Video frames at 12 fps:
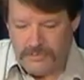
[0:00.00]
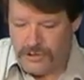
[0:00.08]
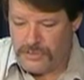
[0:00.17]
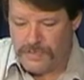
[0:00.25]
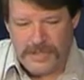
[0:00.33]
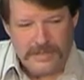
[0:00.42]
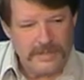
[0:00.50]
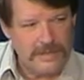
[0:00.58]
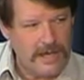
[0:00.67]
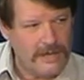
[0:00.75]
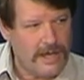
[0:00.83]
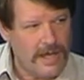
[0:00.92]
I'm just piecing
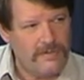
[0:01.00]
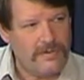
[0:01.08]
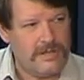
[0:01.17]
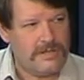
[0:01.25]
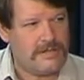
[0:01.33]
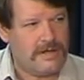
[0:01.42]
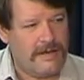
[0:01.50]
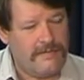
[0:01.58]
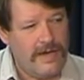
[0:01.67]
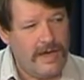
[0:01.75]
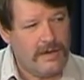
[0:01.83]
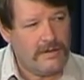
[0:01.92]
together evidence that I
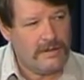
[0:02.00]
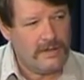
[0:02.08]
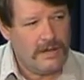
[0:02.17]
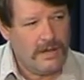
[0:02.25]
found,